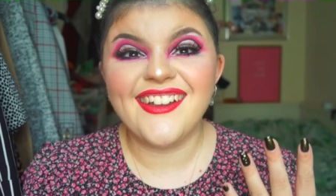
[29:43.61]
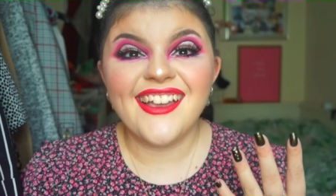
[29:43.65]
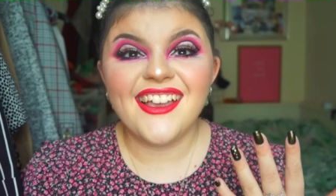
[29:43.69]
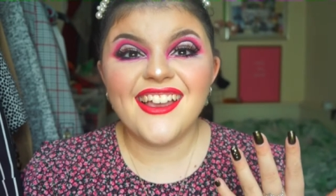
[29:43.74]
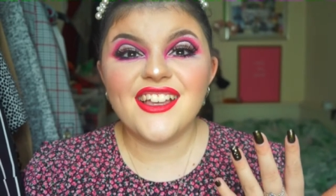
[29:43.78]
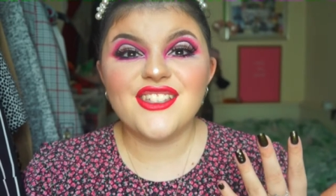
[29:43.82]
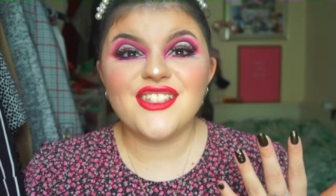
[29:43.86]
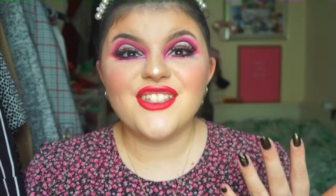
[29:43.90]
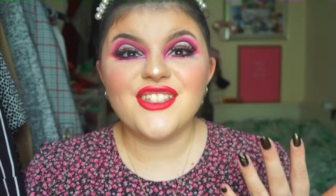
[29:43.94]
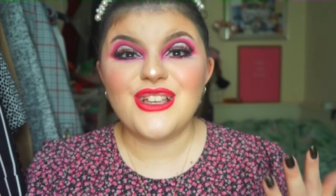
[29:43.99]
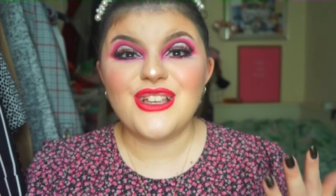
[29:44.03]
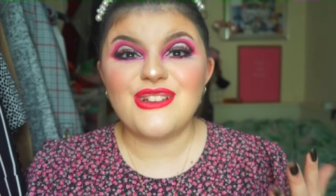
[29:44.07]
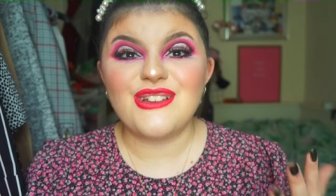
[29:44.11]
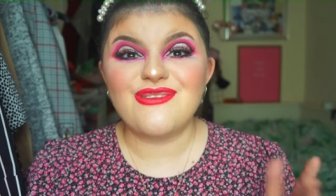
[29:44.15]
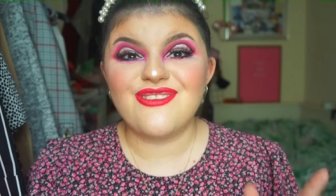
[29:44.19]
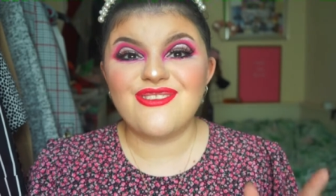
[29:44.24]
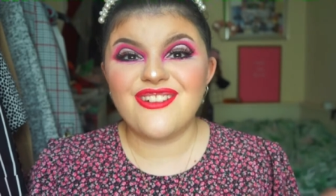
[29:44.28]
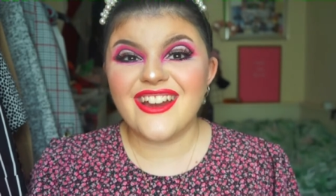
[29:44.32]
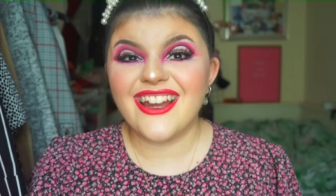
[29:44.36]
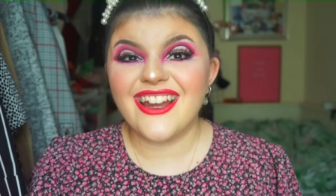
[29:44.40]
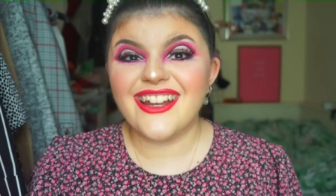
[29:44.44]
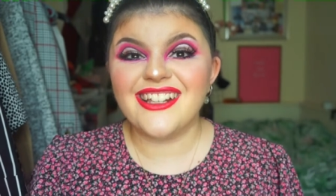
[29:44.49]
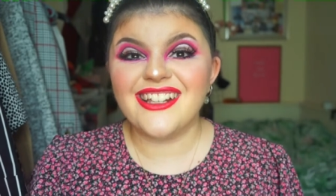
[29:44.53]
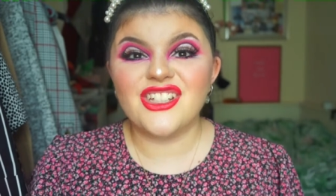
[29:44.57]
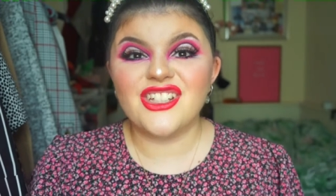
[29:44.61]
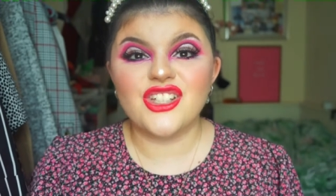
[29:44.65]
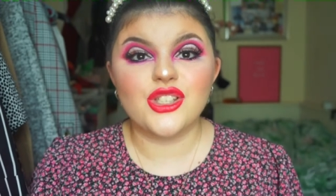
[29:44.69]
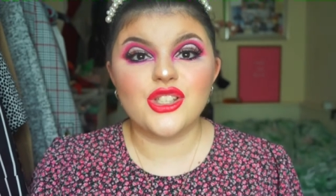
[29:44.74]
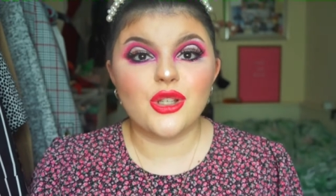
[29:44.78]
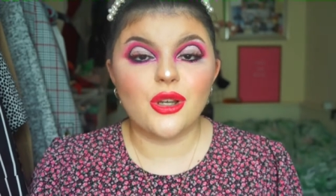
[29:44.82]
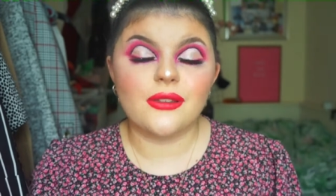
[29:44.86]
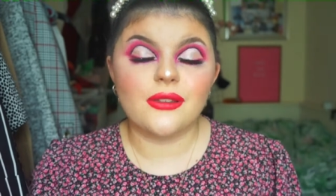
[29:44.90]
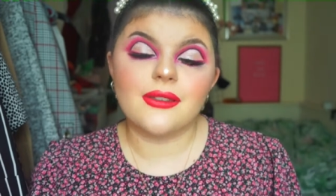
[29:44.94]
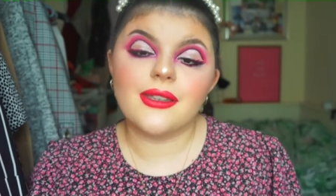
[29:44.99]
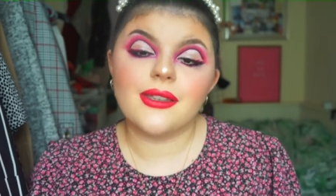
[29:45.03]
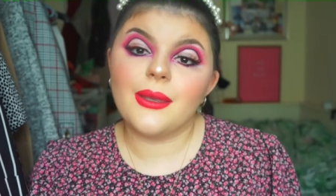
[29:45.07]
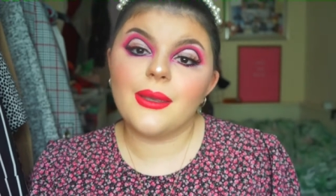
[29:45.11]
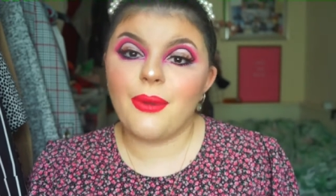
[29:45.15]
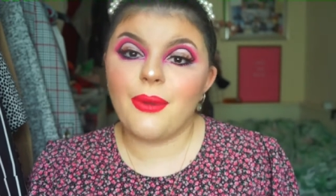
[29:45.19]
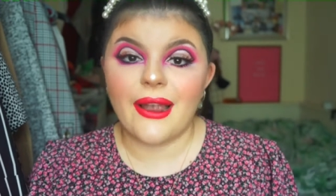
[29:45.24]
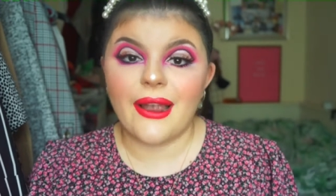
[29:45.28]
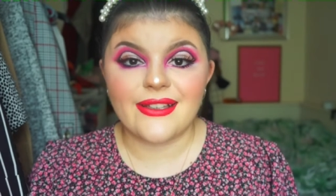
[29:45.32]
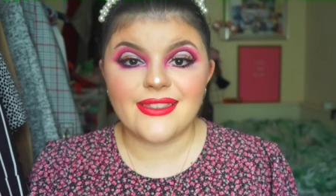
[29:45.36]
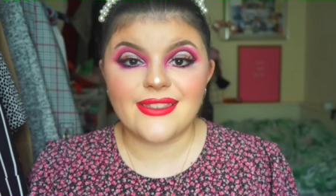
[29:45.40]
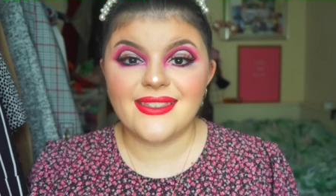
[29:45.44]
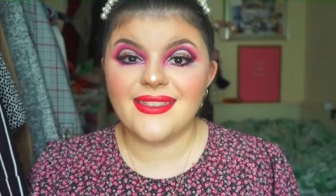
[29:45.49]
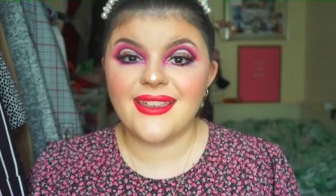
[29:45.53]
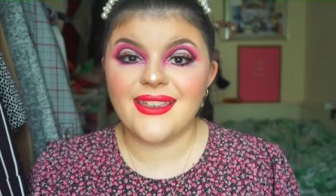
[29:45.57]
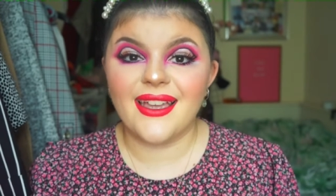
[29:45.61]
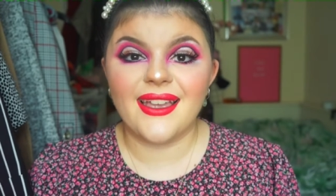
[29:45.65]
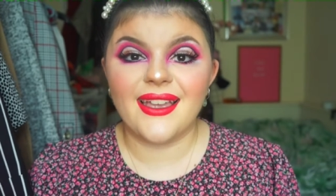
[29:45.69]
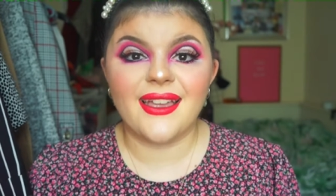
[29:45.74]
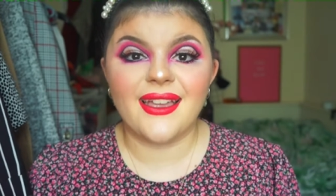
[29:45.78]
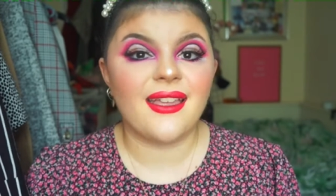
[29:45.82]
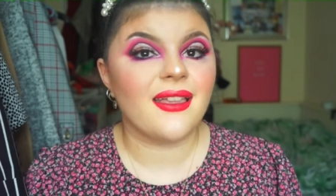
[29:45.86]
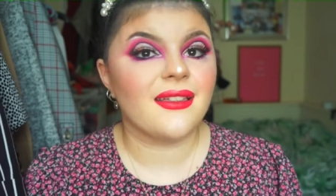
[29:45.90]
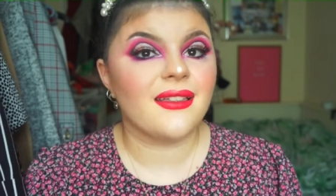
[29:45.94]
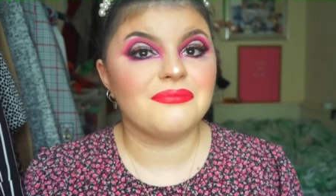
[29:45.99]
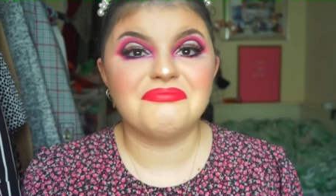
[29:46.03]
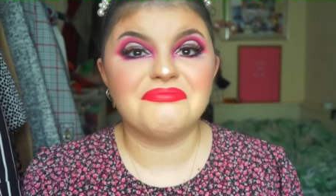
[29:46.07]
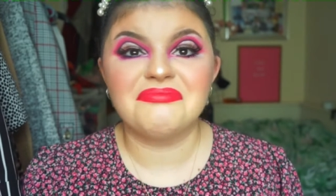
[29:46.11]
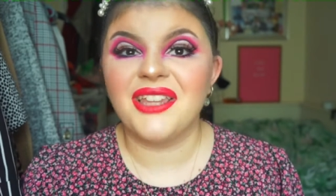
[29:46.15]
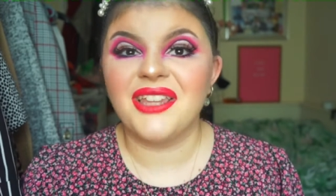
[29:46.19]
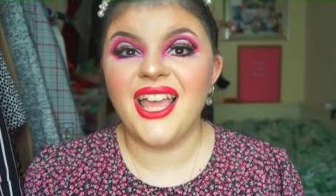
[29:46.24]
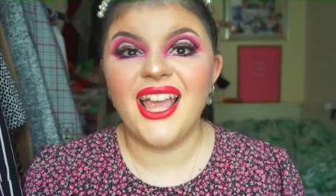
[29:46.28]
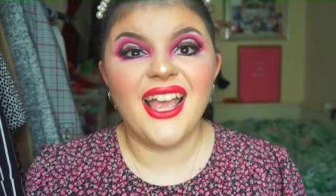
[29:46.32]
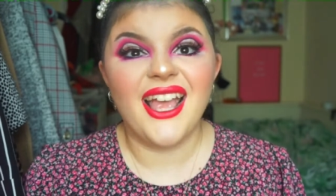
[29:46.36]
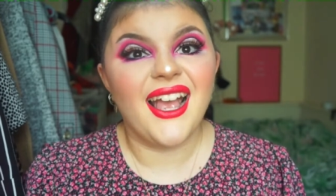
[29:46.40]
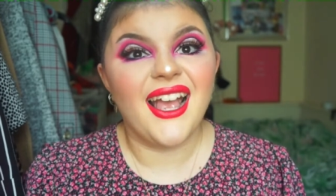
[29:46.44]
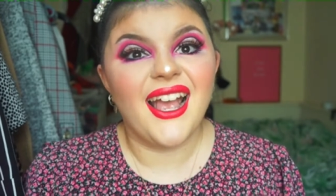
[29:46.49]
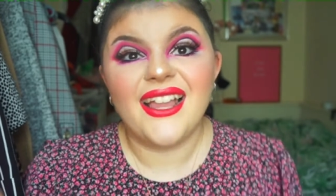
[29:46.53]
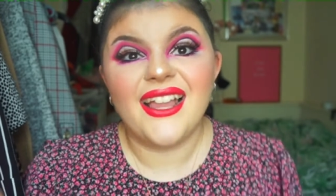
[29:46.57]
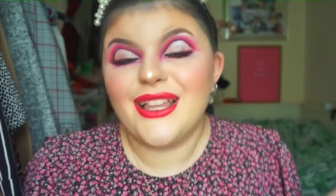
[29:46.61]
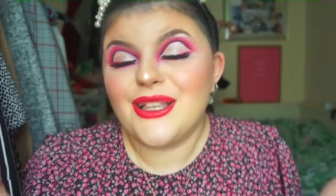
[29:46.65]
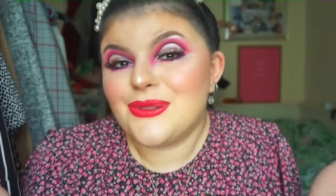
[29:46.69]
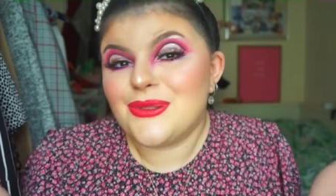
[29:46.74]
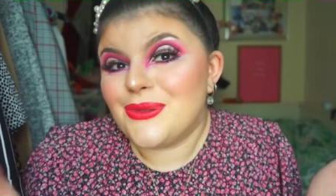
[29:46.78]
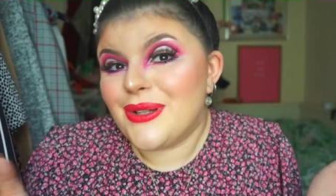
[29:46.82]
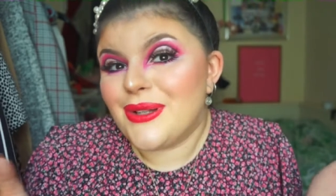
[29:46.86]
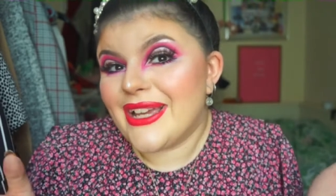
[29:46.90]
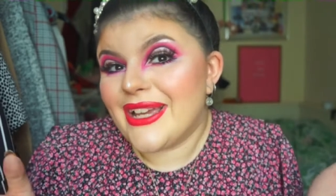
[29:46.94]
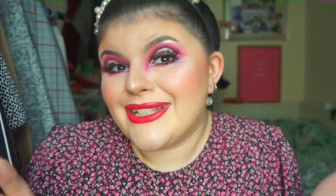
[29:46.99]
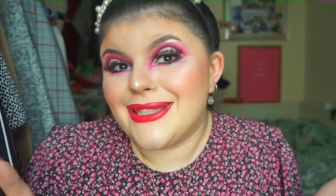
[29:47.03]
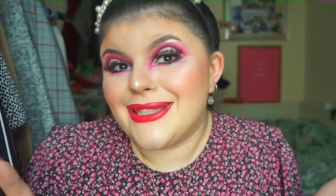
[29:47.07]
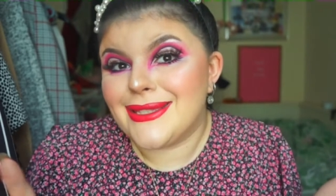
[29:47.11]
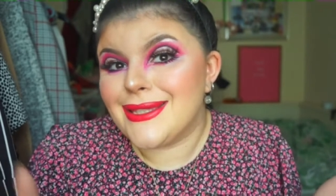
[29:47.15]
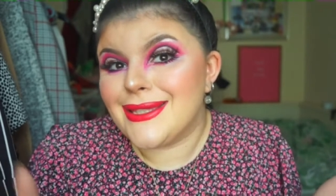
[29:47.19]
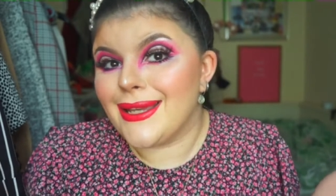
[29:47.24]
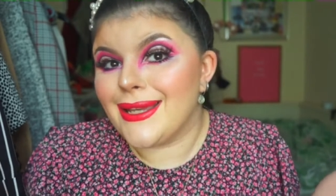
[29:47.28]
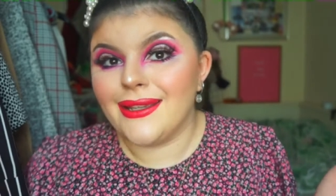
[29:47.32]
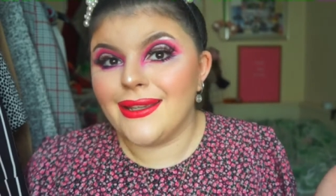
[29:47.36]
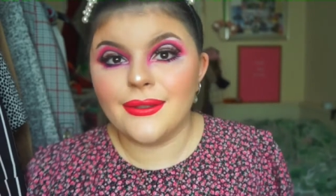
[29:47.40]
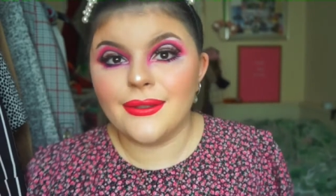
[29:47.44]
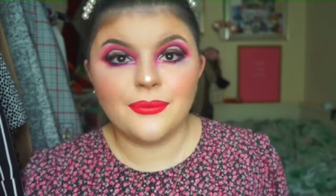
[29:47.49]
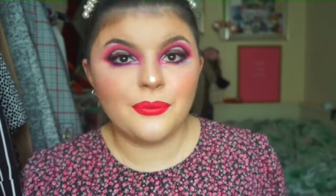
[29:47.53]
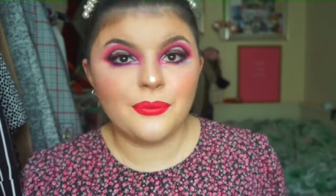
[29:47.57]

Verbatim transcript: So you've really just got to keep practicing and that's all I can say.